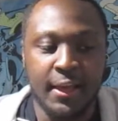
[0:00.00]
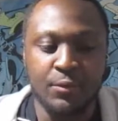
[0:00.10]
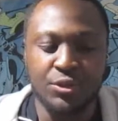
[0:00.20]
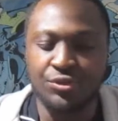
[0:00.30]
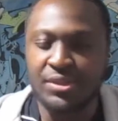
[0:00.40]

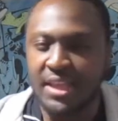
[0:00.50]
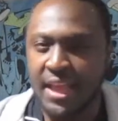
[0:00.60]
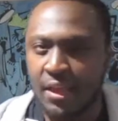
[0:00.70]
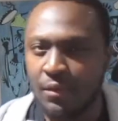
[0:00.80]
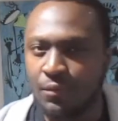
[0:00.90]
Would you
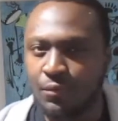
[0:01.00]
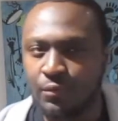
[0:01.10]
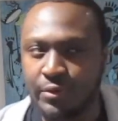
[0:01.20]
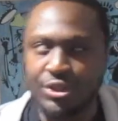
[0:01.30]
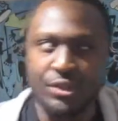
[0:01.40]
stay?
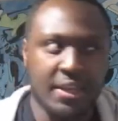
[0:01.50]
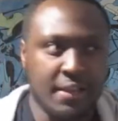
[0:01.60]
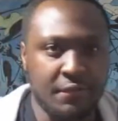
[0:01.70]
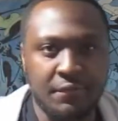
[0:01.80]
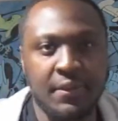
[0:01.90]
Would you
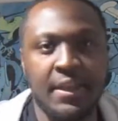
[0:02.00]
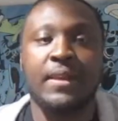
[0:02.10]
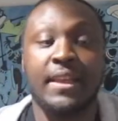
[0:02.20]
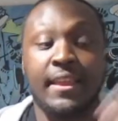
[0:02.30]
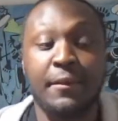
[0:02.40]
leave?
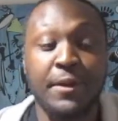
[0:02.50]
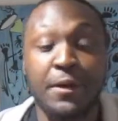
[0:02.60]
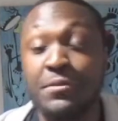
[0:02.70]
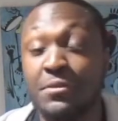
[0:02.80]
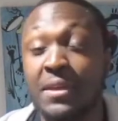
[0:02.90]
And that will
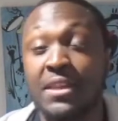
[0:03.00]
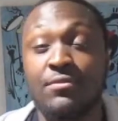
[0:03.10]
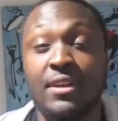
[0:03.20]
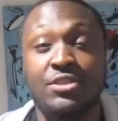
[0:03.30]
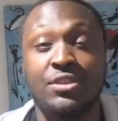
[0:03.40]
help you make the
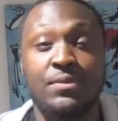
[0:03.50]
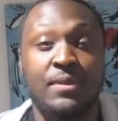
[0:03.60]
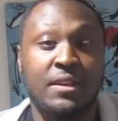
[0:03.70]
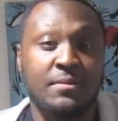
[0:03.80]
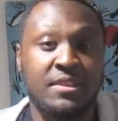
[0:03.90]
right choice
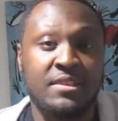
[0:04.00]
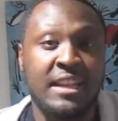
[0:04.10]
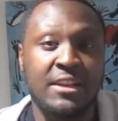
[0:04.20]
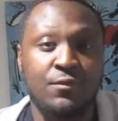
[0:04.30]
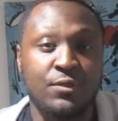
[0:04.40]
when it comes to
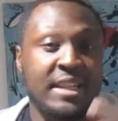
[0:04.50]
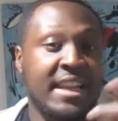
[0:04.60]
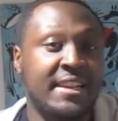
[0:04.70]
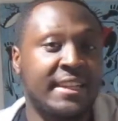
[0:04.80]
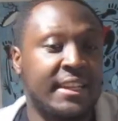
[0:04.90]
selling or
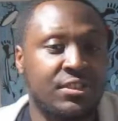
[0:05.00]
staying in that